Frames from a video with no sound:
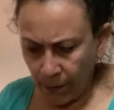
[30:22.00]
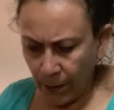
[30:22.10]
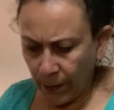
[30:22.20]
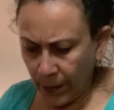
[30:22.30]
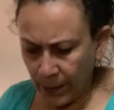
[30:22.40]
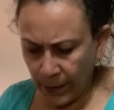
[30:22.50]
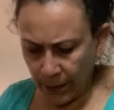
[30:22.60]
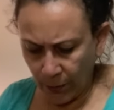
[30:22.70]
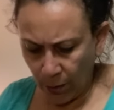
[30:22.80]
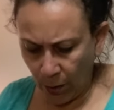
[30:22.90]
There is a
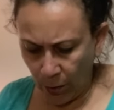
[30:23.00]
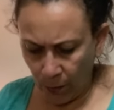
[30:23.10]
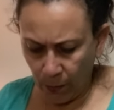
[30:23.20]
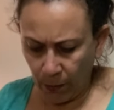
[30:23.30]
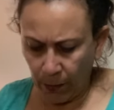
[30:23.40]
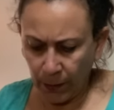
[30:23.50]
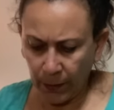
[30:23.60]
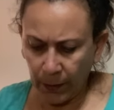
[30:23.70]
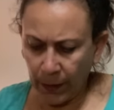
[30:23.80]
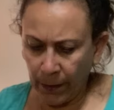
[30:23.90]
little hole
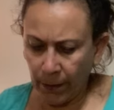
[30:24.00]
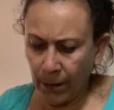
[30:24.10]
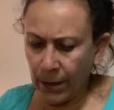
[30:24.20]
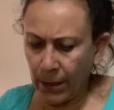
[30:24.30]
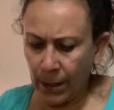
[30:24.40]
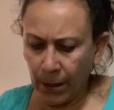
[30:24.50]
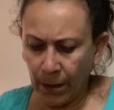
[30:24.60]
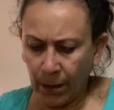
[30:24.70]
in the,